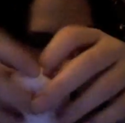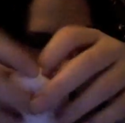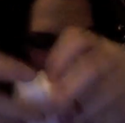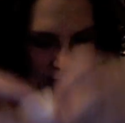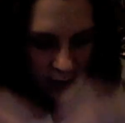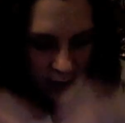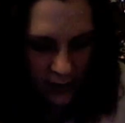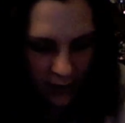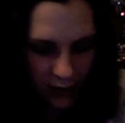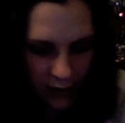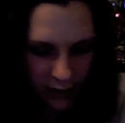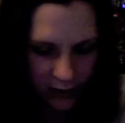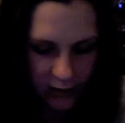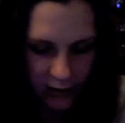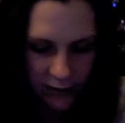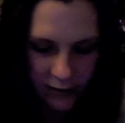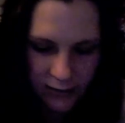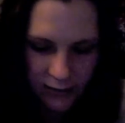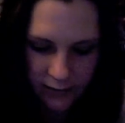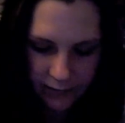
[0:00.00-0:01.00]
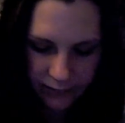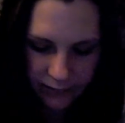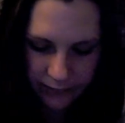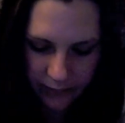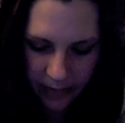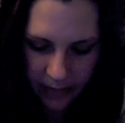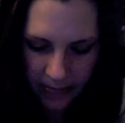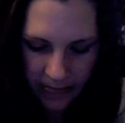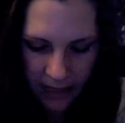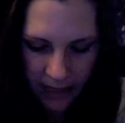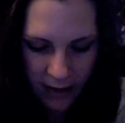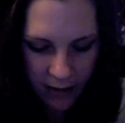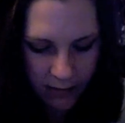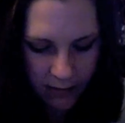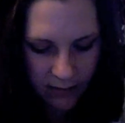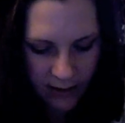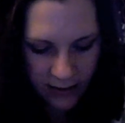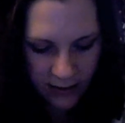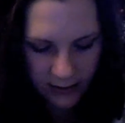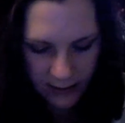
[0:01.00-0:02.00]
And I
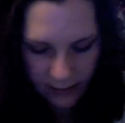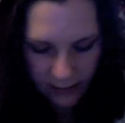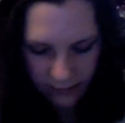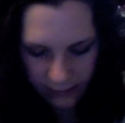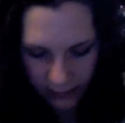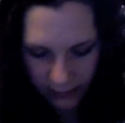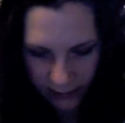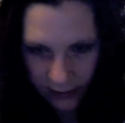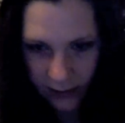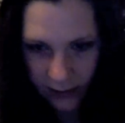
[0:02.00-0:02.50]
made another